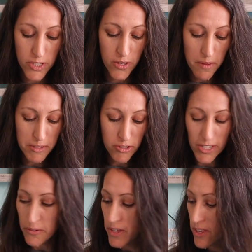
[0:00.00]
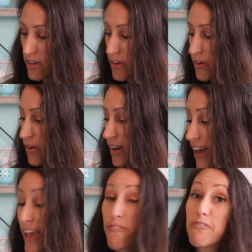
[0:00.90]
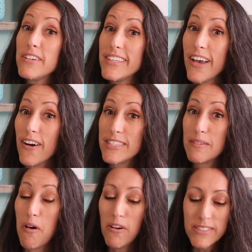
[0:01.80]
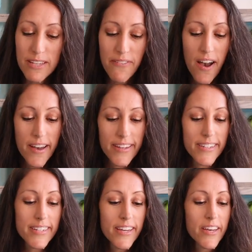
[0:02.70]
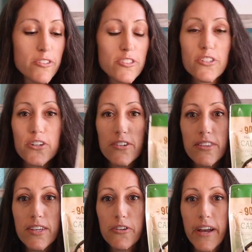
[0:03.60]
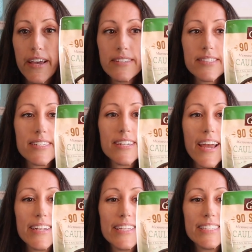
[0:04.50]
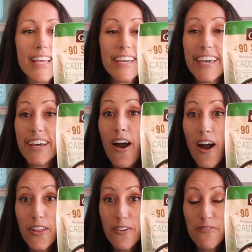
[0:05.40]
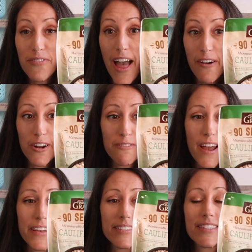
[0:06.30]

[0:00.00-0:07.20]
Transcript: So let me share with you a really awesome Aldi find, which is Earthly Grains, the 92nd cauliflower rice.